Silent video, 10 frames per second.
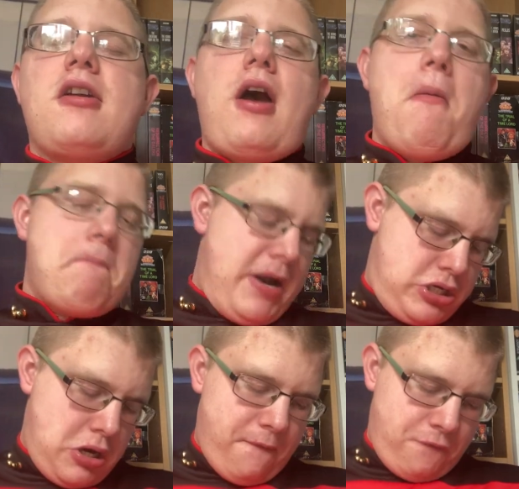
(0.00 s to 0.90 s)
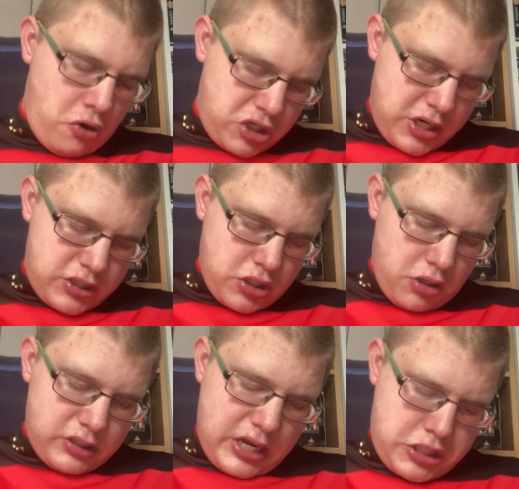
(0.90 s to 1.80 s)
comm badge. Now, unfortunately, it's
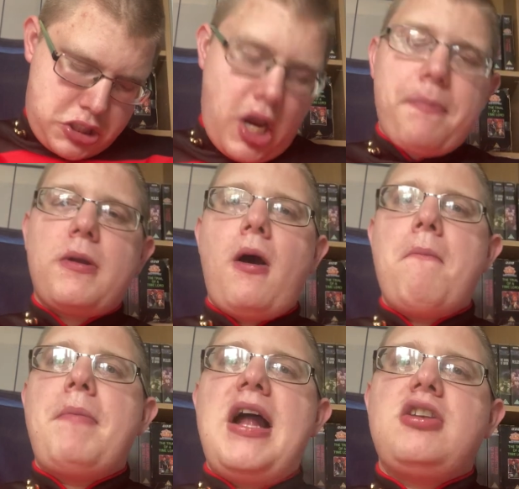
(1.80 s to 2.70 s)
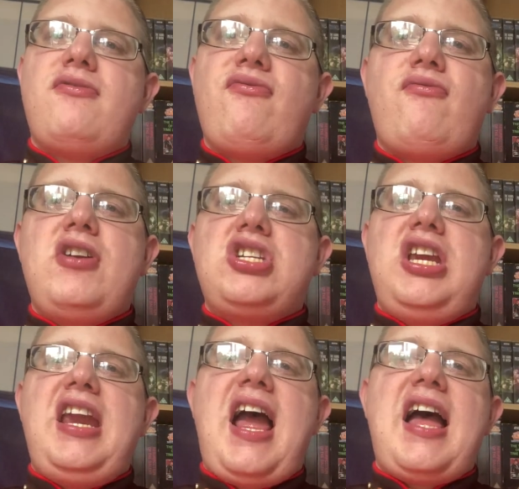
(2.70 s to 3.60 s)
not this type of comm badge which
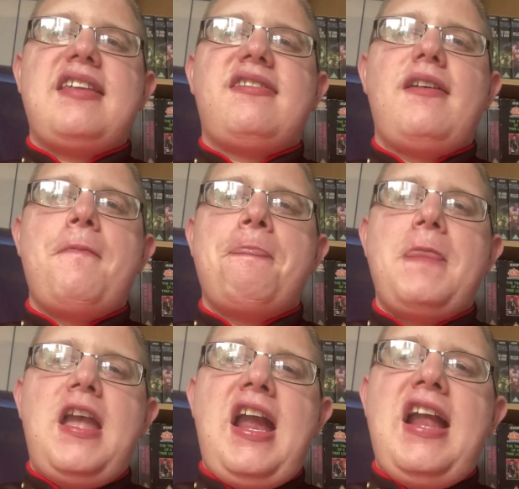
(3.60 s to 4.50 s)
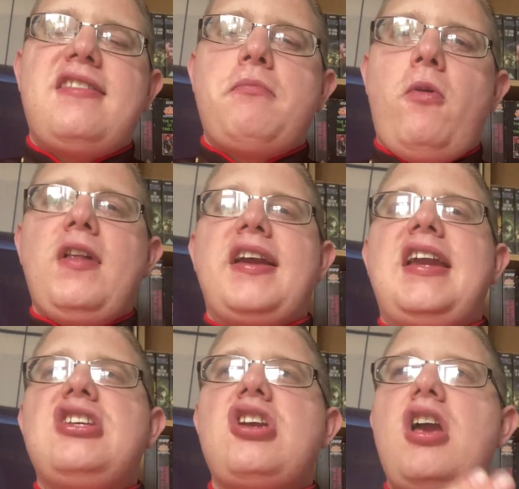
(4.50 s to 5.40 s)
he has. It's more like
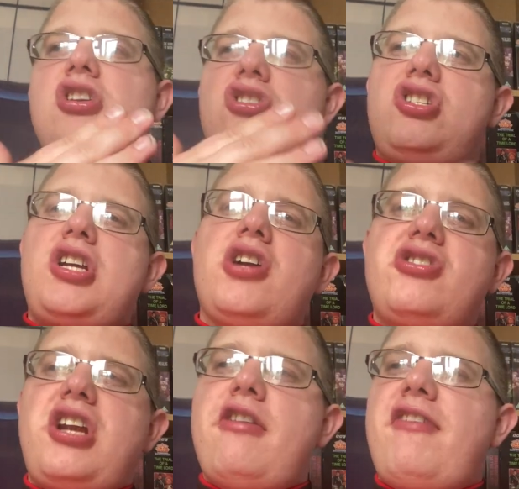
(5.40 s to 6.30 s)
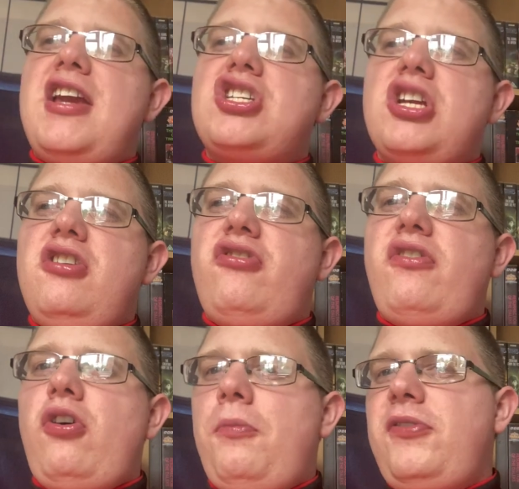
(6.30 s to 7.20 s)
his Star Trek
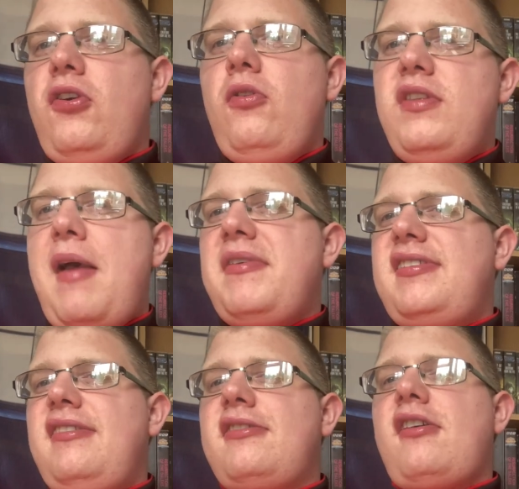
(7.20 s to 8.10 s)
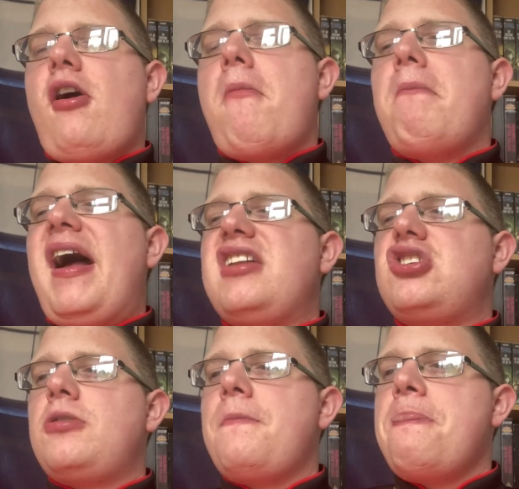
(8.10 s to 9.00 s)
Generations up to Nemesis comm
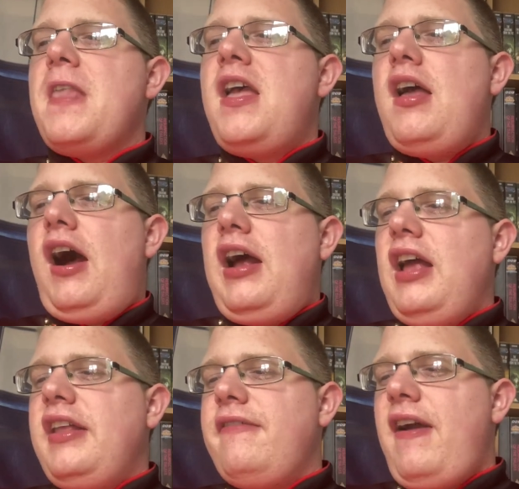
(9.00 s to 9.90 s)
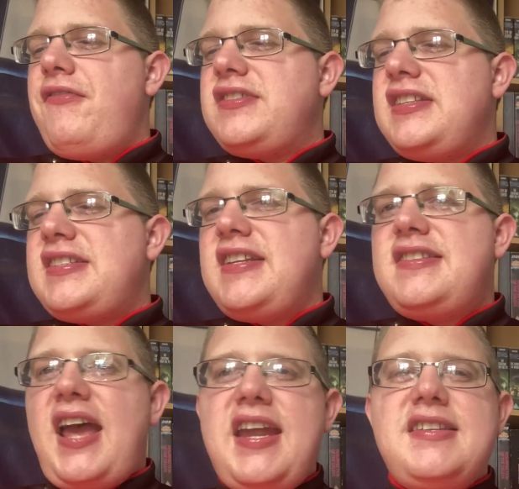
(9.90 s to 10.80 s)
badge. I like the references to
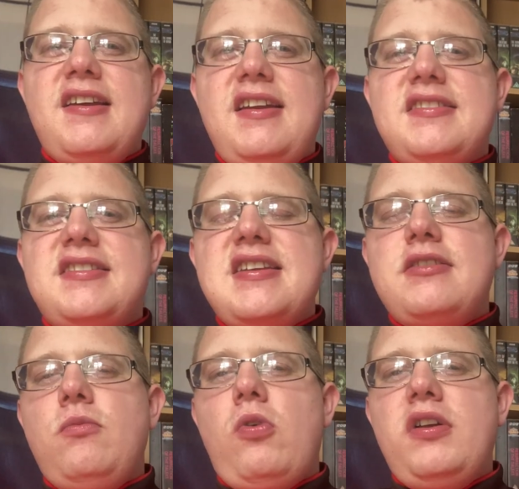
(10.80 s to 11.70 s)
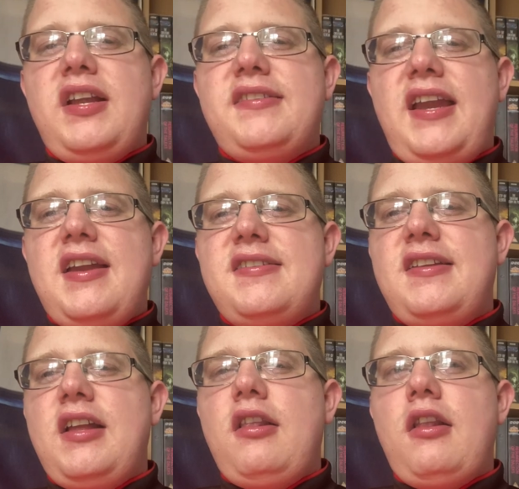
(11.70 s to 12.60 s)
Data in season 1, that Data's
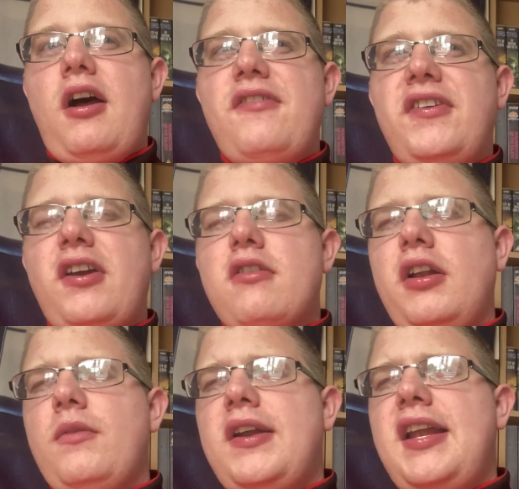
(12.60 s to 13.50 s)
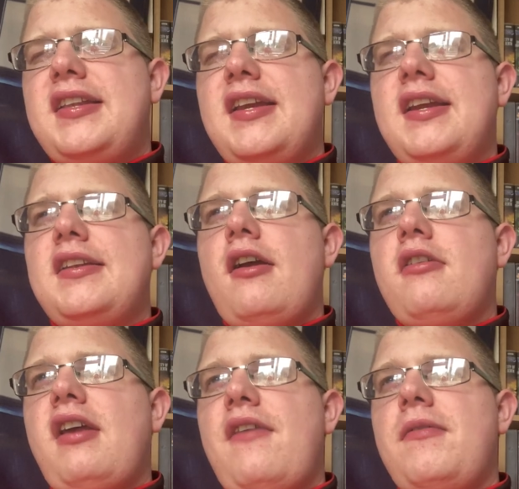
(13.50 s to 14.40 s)
still alive. I don't like the way they did it,
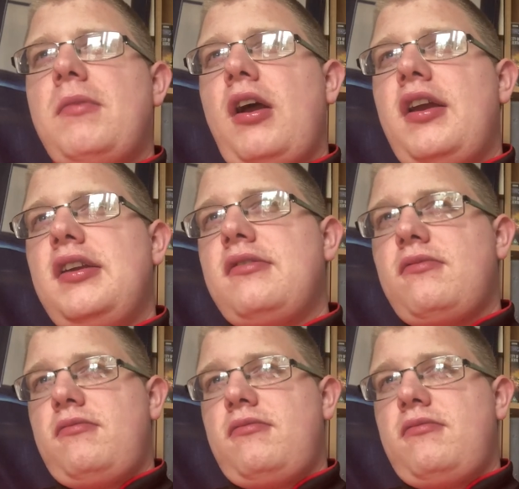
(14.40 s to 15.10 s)
though, to have him, like,